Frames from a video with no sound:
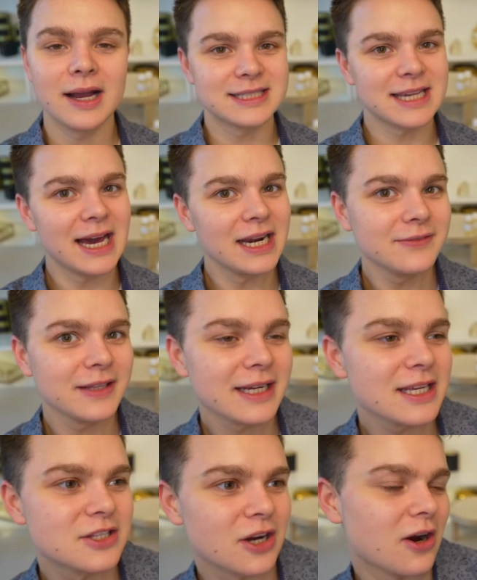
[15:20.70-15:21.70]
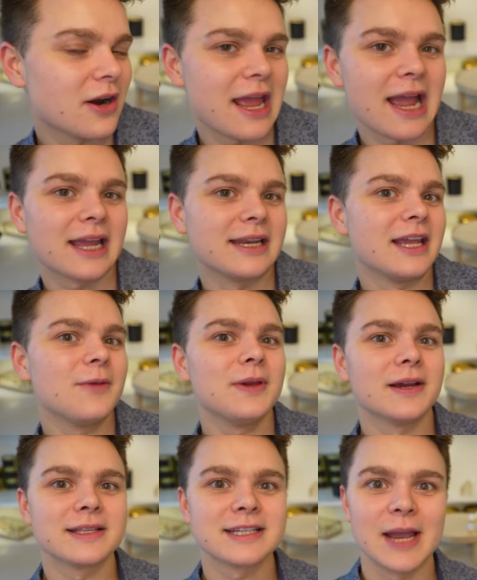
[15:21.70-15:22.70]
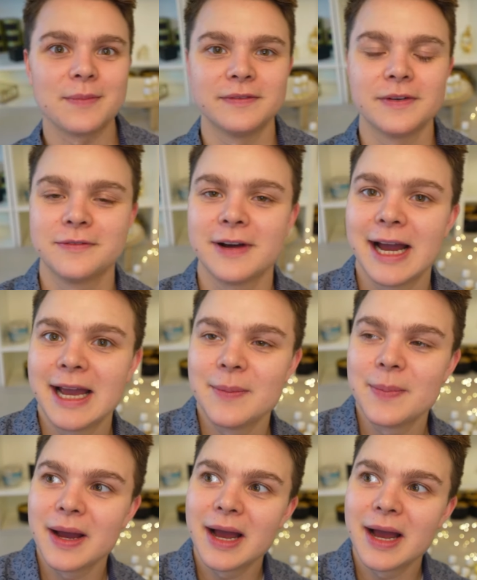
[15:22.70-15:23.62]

it's kind of like a dark academia type of a vibe.